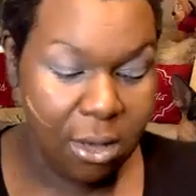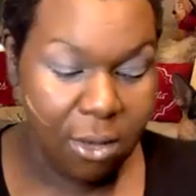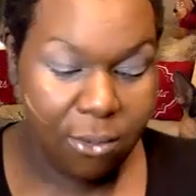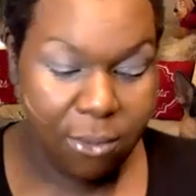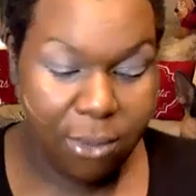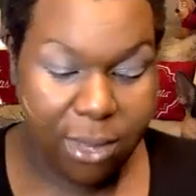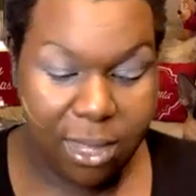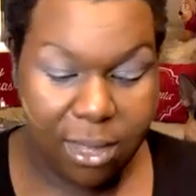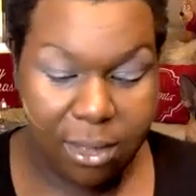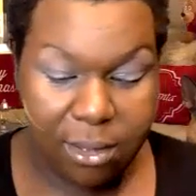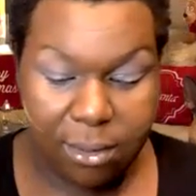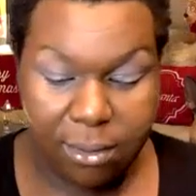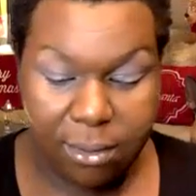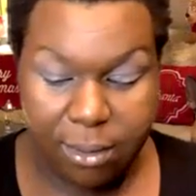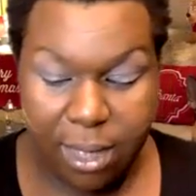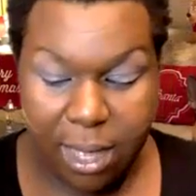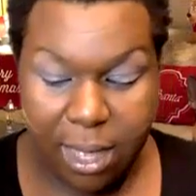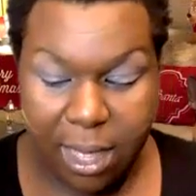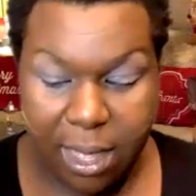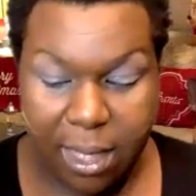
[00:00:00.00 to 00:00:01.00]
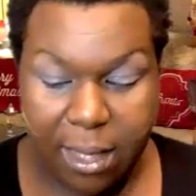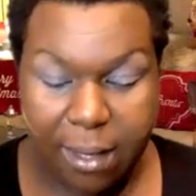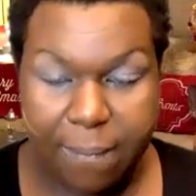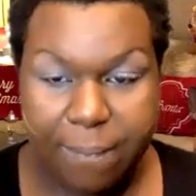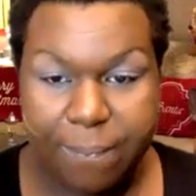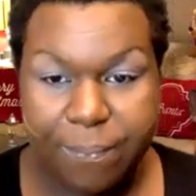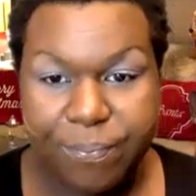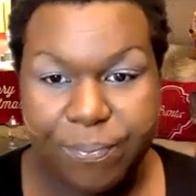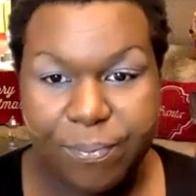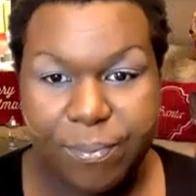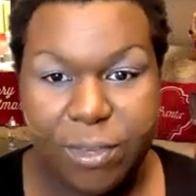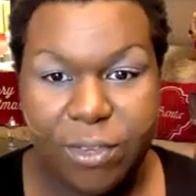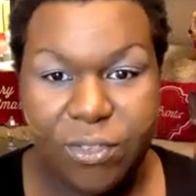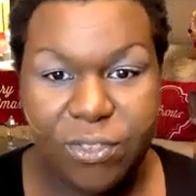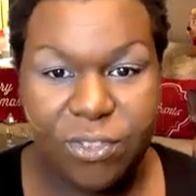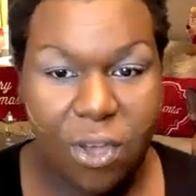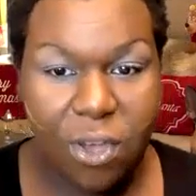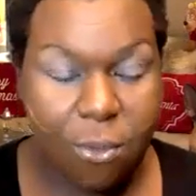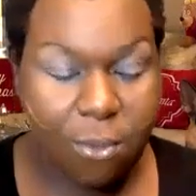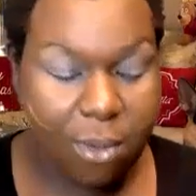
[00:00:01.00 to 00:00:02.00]
will
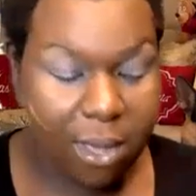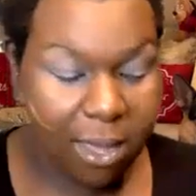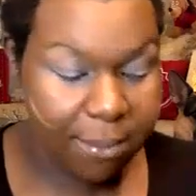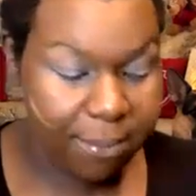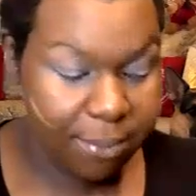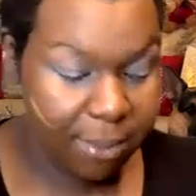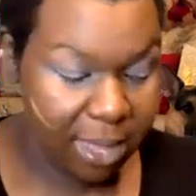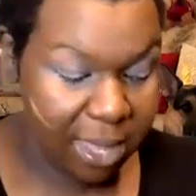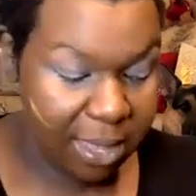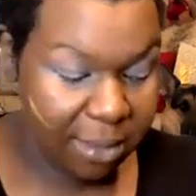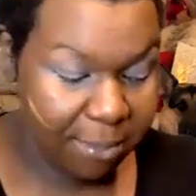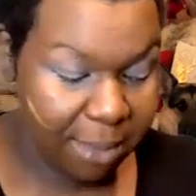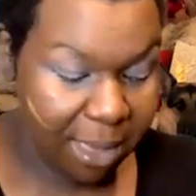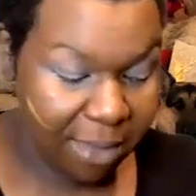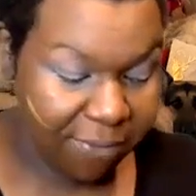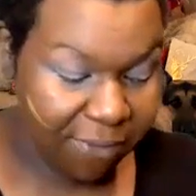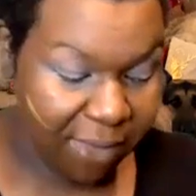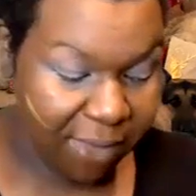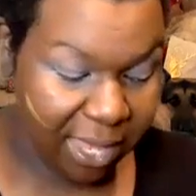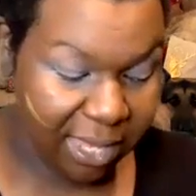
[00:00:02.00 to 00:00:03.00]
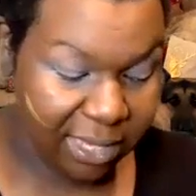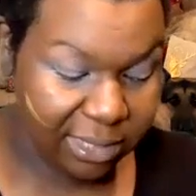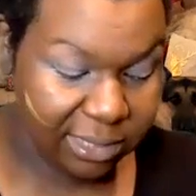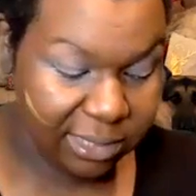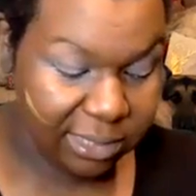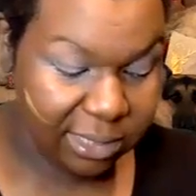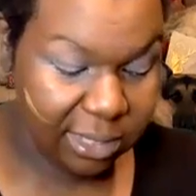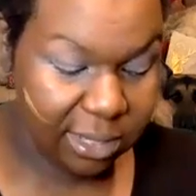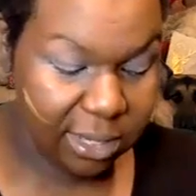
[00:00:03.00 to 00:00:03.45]
show up in my face.